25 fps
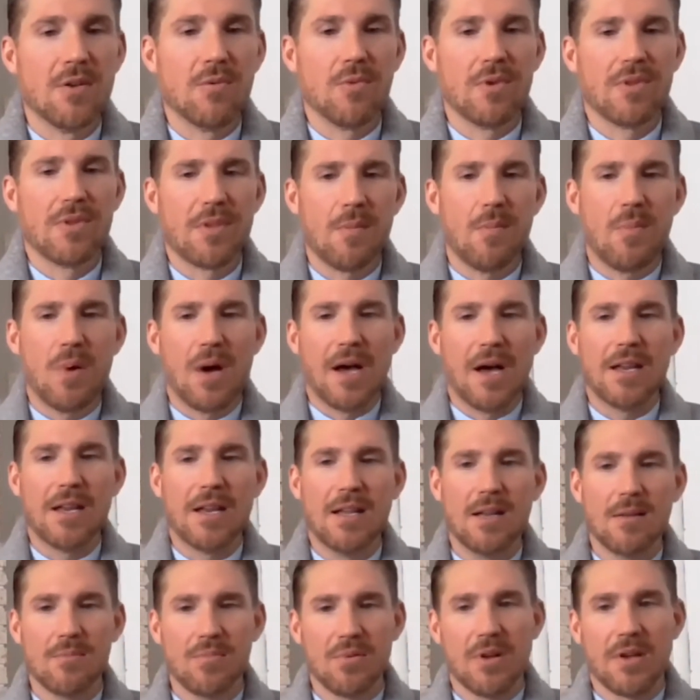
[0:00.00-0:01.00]
with the
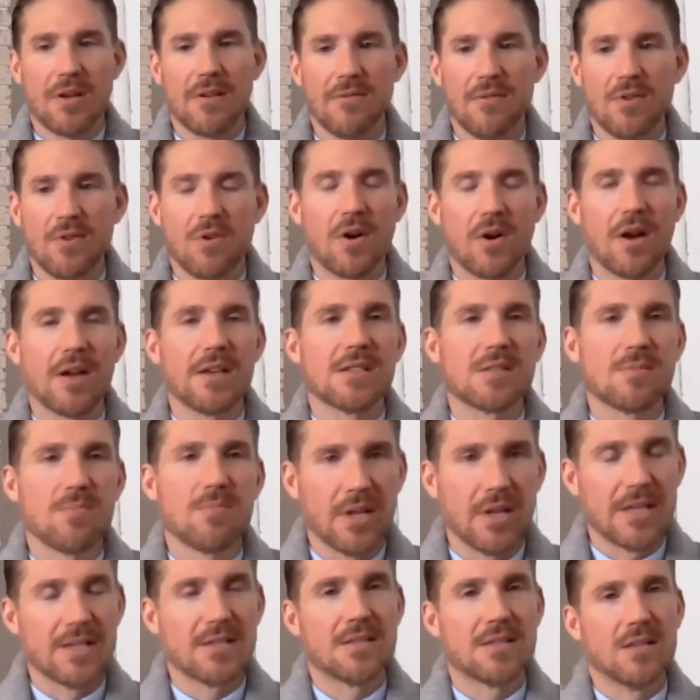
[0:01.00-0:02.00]
body and blood of Christ
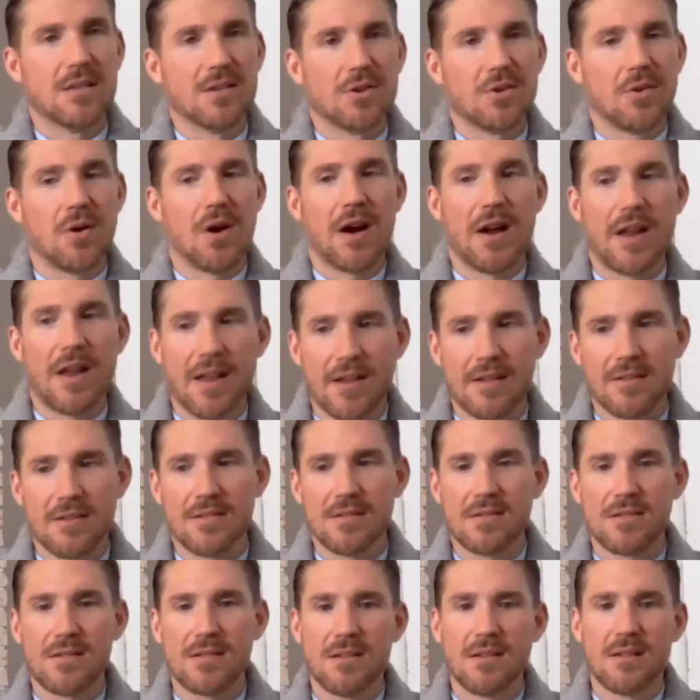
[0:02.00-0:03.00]
placed into our
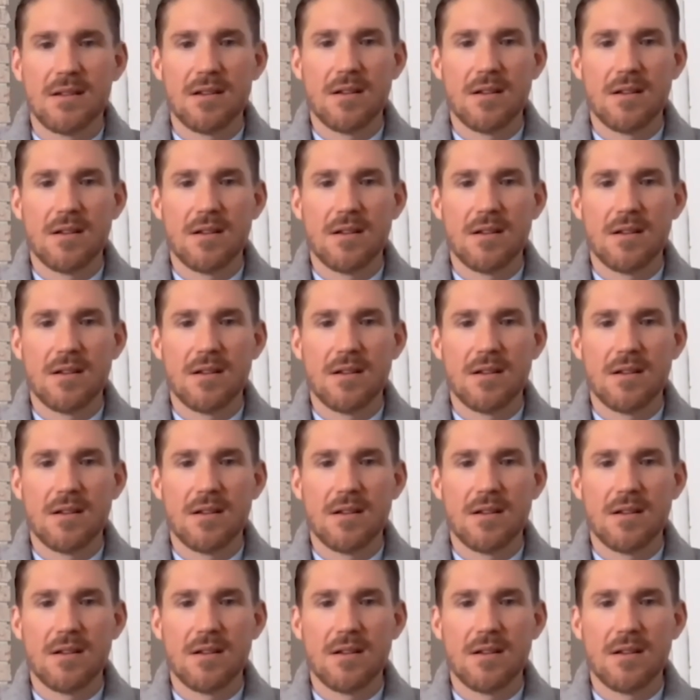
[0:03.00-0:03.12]
hands.